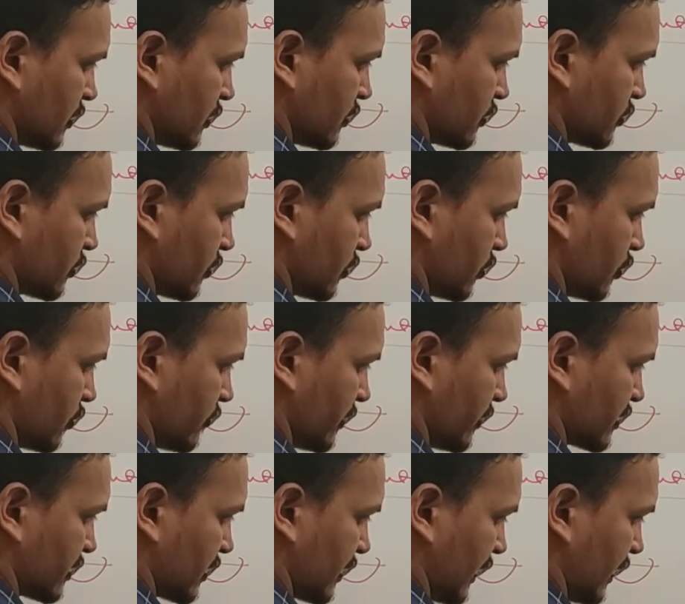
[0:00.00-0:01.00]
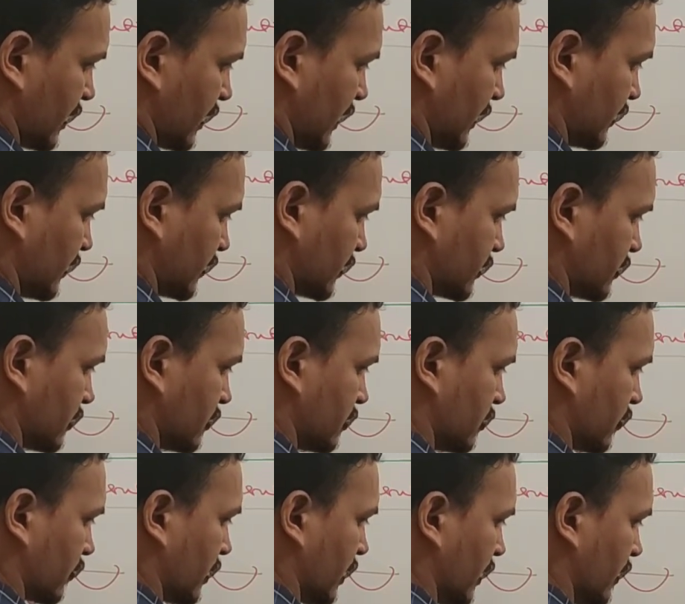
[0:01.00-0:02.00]
so you must write like this.
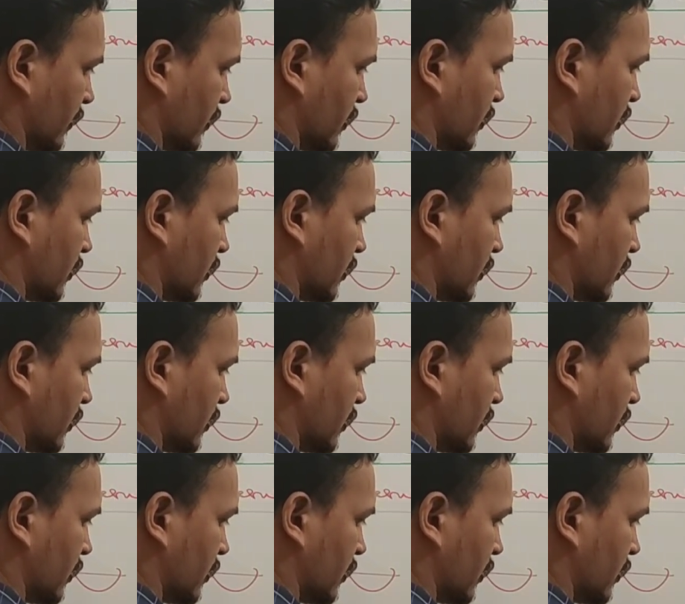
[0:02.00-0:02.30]
Okay.